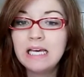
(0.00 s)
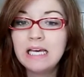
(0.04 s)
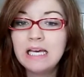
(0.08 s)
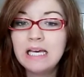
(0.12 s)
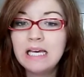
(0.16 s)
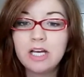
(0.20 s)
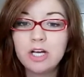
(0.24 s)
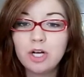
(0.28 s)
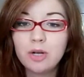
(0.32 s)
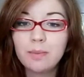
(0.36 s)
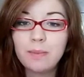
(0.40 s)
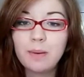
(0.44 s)

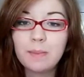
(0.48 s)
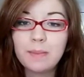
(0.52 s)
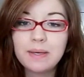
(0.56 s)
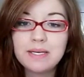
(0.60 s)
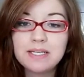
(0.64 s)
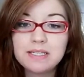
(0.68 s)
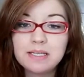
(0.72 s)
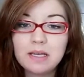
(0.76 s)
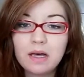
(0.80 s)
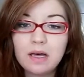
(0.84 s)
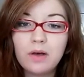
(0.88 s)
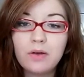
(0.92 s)
here by
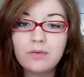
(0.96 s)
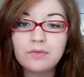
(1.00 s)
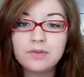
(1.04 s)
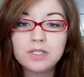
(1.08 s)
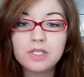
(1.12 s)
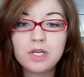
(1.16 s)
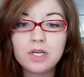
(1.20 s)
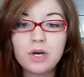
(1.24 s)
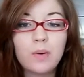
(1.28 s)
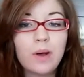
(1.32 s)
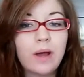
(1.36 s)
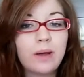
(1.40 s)
myself,
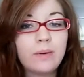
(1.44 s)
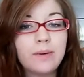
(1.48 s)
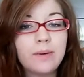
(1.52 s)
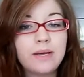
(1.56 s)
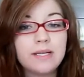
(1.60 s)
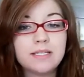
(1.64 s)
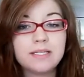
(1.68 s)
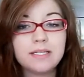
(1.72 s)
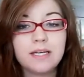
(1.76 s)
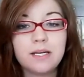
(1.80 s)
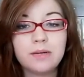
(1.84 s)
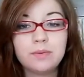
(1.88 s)
so I
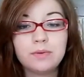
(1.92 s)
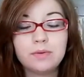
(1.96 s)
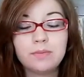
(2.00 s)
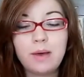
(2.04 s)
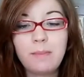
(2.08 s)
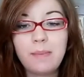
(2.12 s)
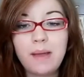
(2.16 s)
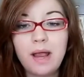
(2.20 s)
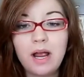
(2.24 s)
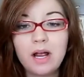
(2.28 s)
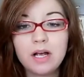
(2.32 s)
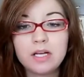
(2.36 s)
went and stayed with
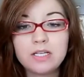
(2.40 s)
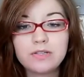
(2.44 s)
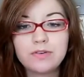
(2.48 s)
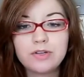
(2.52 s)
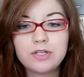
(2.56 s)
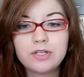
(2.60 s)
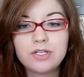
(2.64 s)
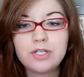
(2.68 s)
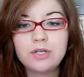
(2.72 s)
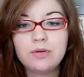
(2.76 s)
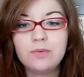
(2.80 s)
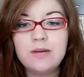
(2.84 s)
my parents
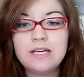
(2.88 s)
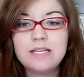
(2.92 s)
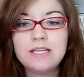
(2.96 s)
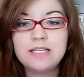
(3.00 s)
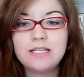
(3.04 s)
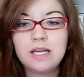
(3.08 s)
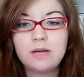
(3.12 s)
for 2 weeks,